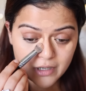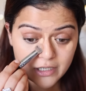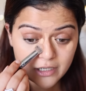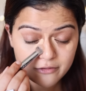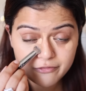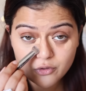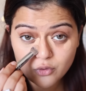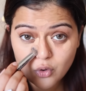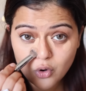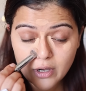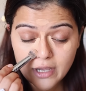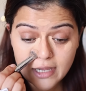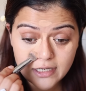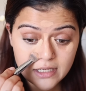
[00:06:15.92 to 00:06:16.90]
but if you go
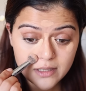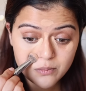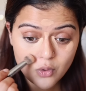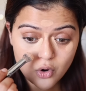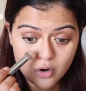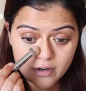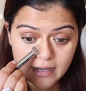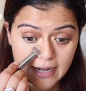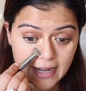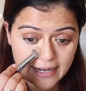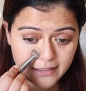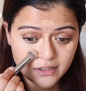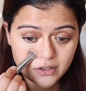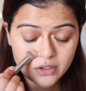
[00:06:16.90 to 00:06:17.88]
any more
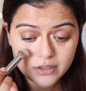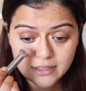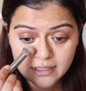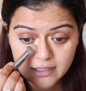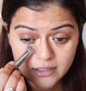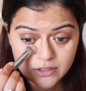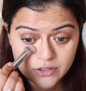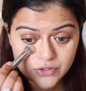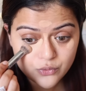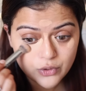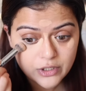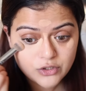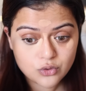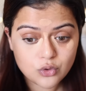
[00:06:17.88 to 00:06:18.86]
lighter, then it is
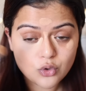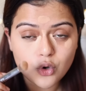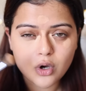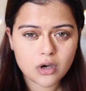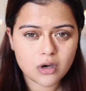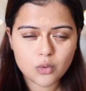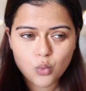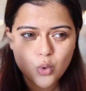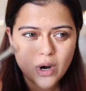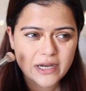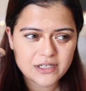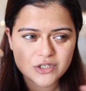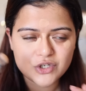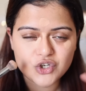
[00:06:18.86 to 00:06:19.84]
going to look
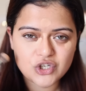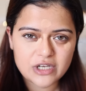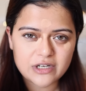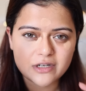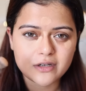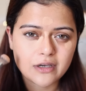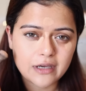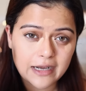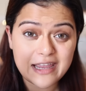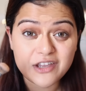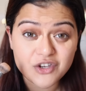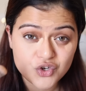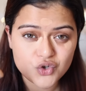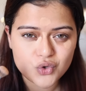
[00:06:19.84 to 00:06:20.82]
whitish and
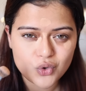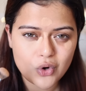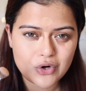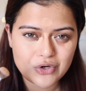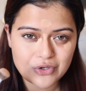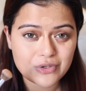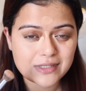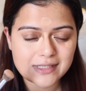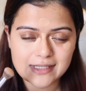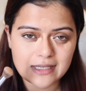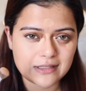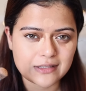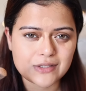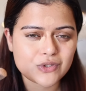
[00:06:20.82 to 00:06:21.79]
greyish on your
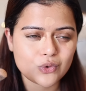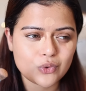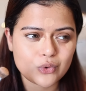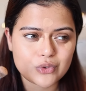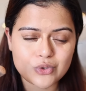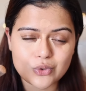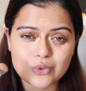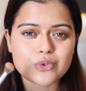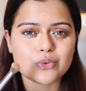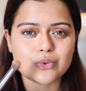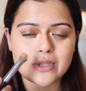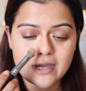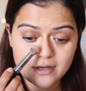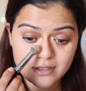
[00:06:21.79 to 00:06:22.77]
skin, so don't
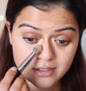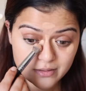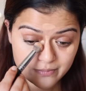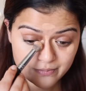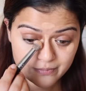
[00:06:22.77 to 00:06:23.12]
do that.